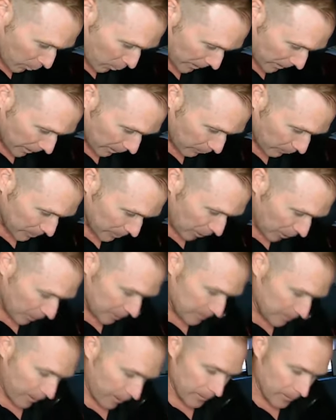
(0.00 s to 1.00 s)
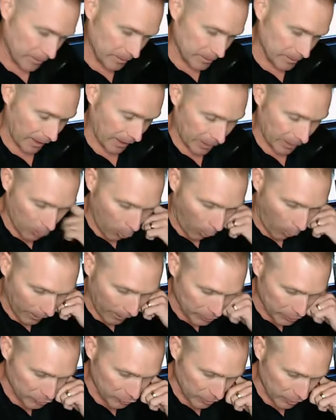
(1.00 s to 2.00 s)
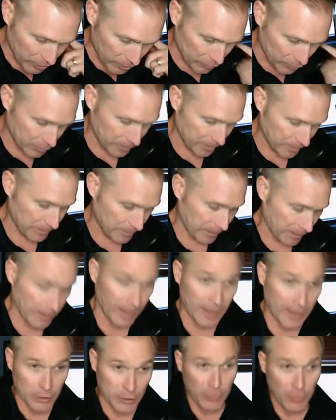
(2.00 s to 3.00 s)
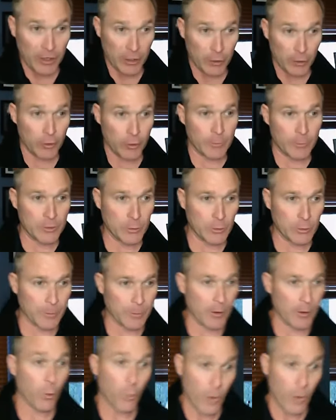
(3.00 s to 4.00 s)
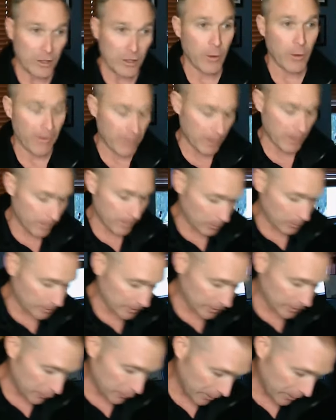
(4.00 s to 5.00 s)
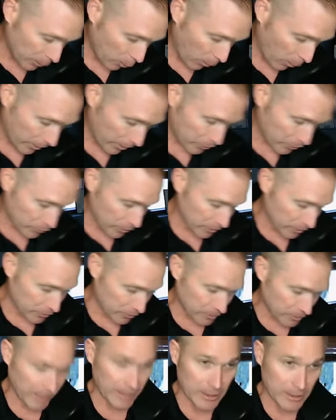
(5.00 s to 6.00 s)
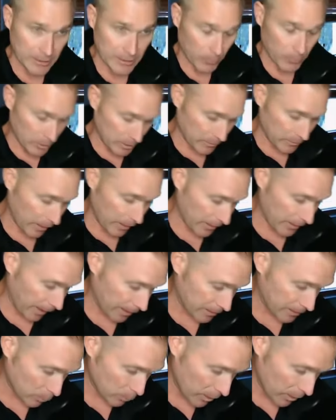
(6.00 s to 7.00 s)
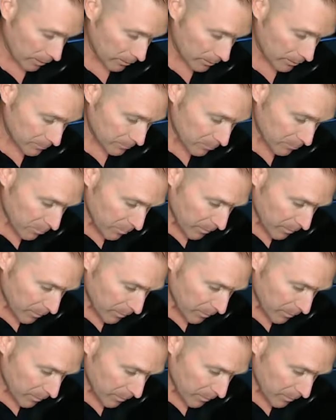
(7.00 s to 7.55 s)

We, um, we talked about the, the acquired structures and, and, a lot of training Europe doing up there when you have the ability to do the acquired structures, kind of diversifying that as well.